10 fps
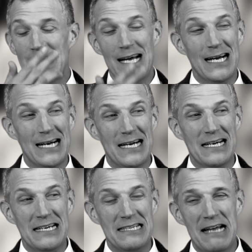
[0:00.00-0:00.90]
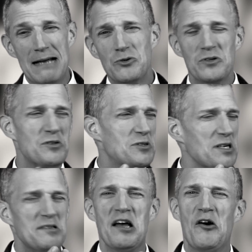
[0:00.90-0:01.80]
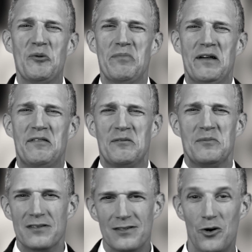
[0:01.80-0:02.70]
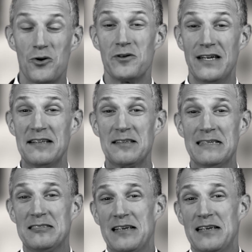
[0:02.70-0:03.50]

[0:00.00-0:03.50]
I'm going to cut down a bit. Or Italy